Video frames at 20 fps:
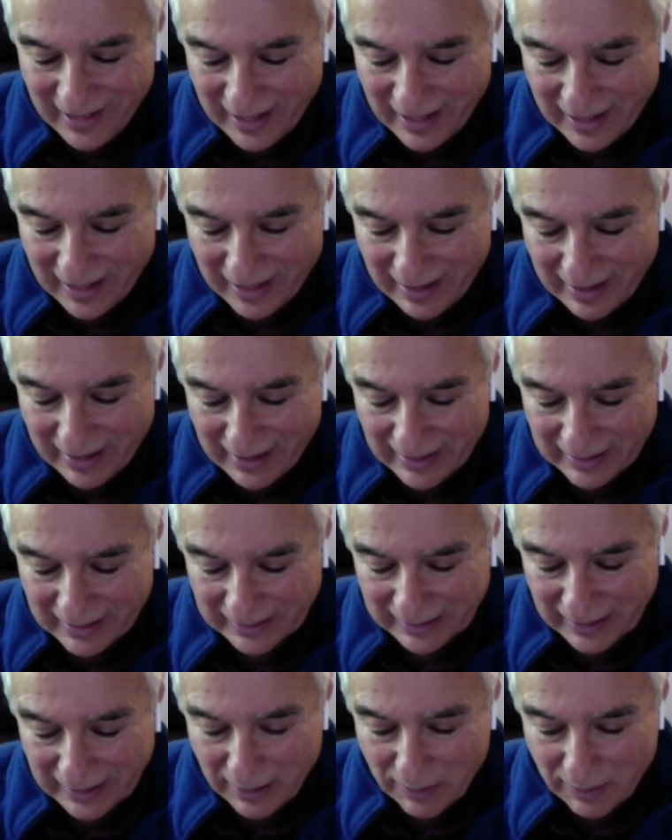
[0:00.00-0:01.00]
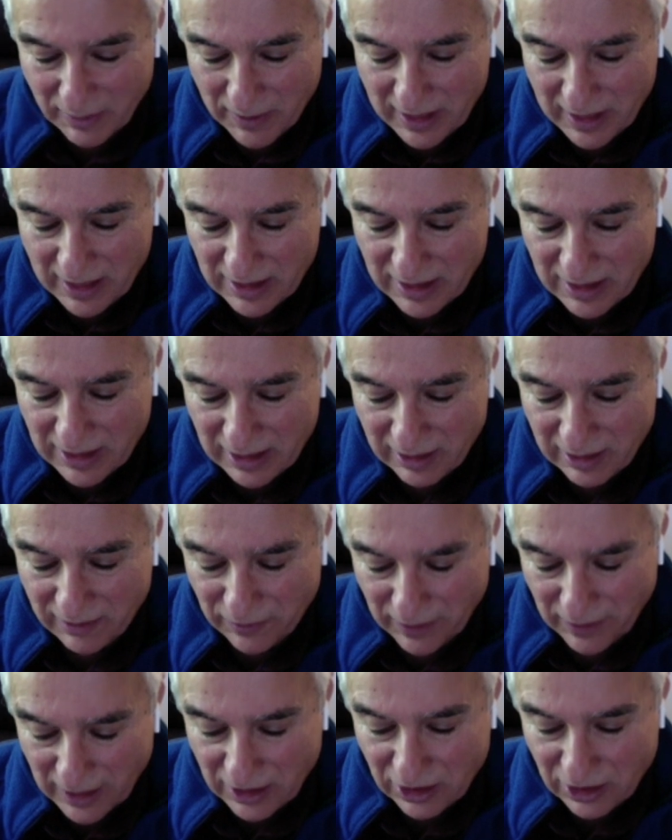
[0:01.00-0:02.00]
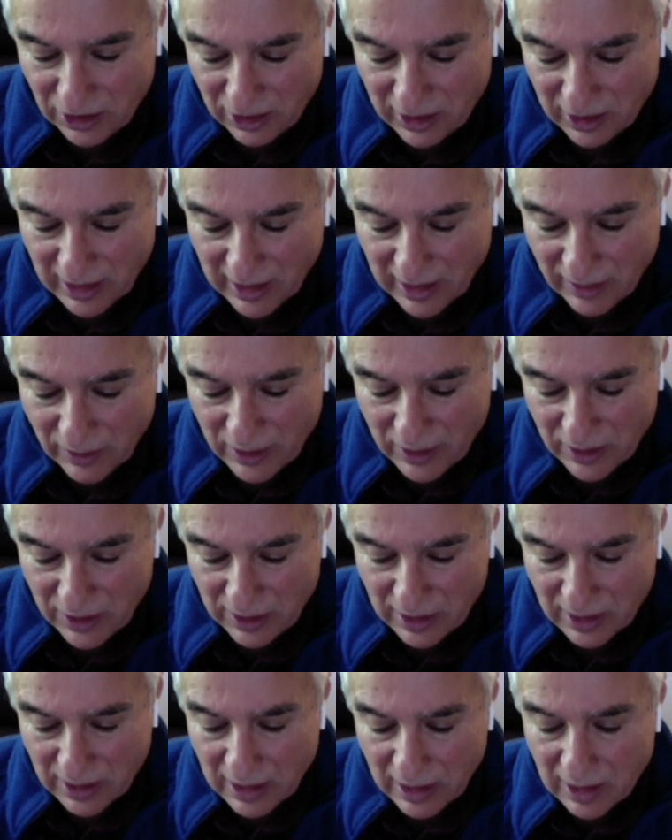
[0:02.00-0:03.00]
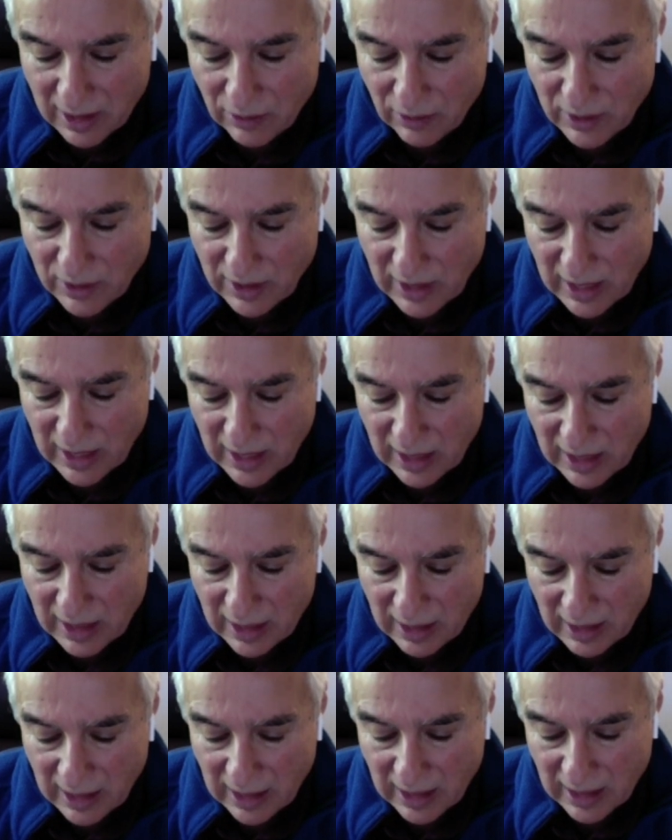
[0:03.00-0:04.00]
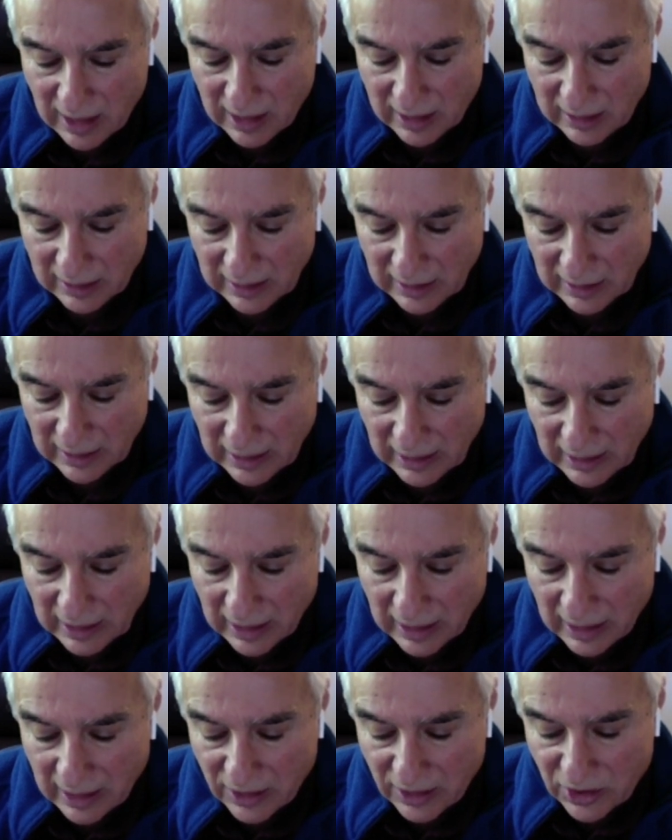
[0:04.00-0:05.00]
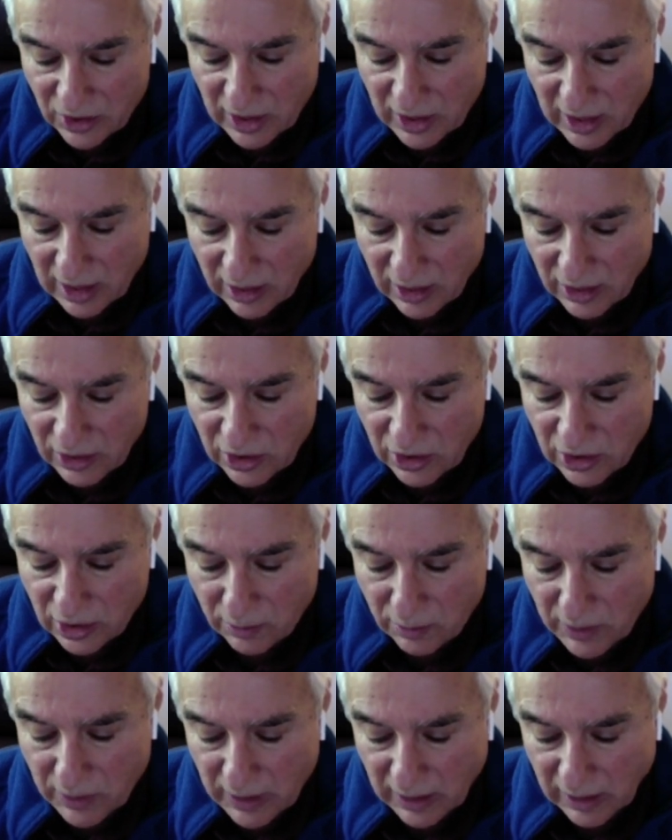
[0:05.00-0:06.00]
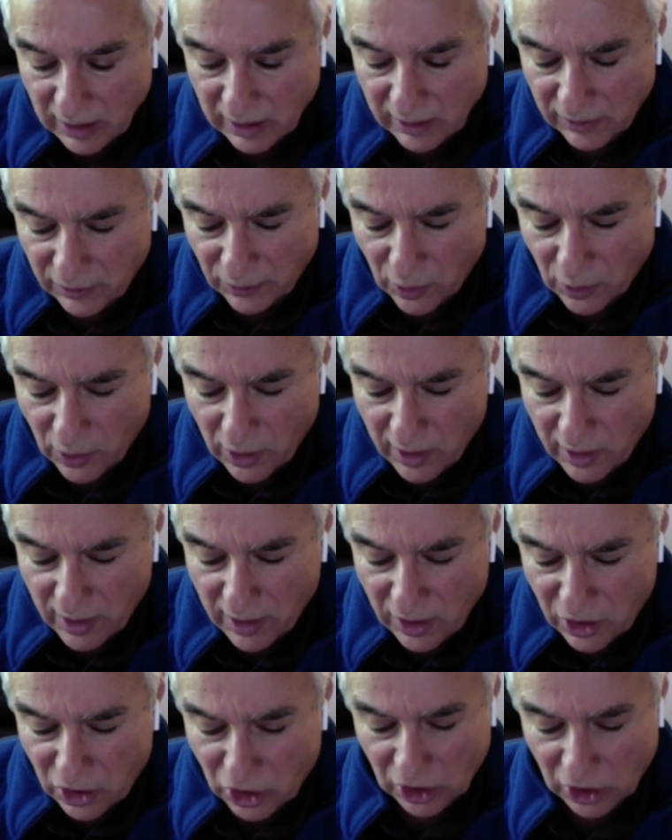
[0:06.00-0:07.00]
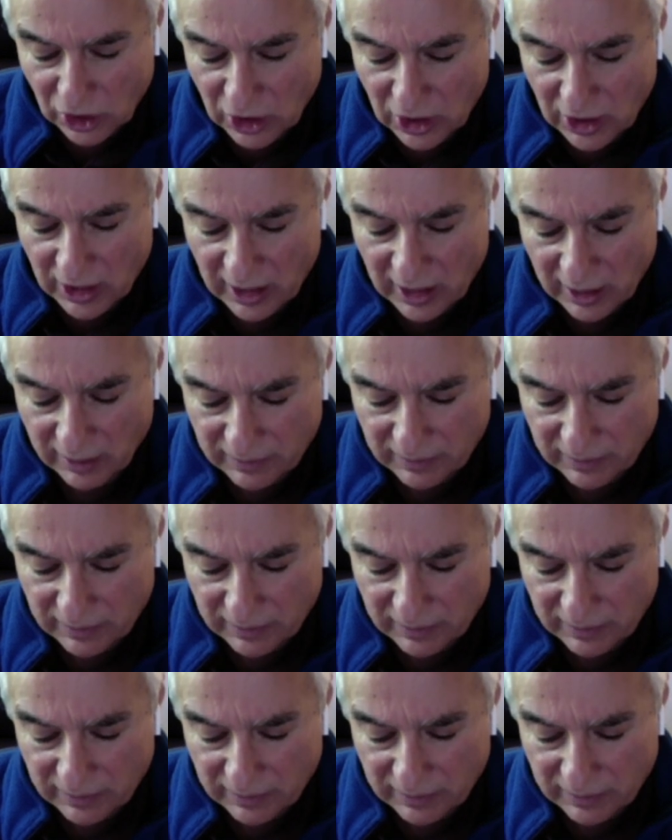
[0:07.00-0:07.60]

Empathy is an adventure. Was that? Yeah. Skills to build for the journey.